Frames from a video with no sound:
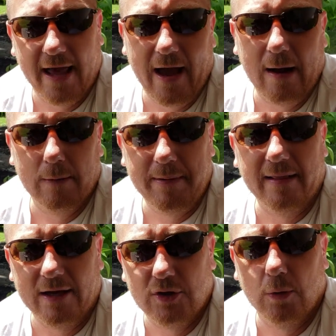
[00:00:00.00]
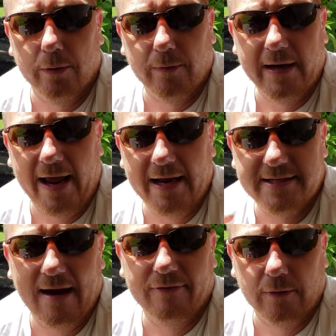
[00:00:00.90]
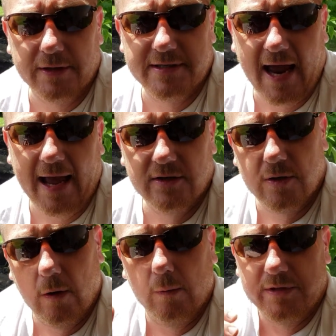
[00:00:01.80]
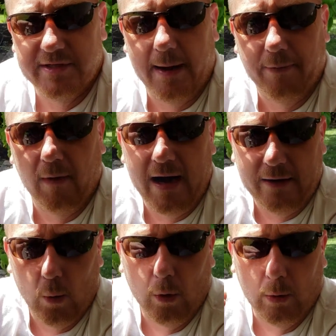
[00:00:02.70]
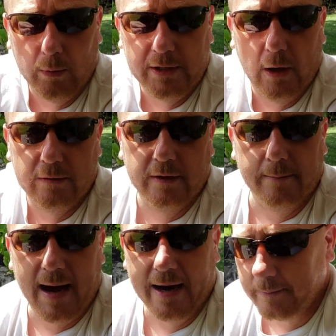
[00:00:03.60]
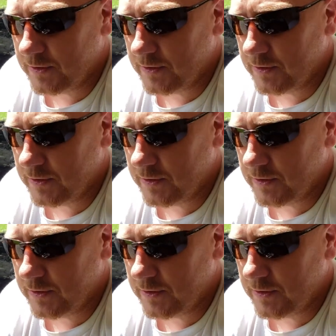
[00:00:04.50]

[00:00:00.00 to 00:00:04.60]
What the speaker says: Now, that would be like 2 or 3 days after it sat, so it would separate and the water would go to the bottom.